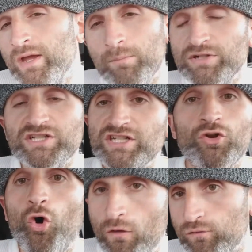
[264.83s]
but just an
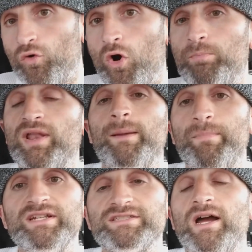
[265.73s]
overall
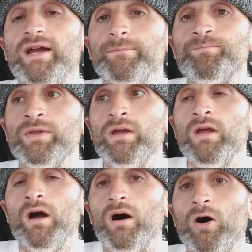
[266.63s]
plant-based diet.
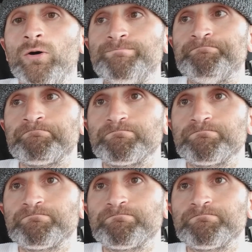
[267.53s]
Um,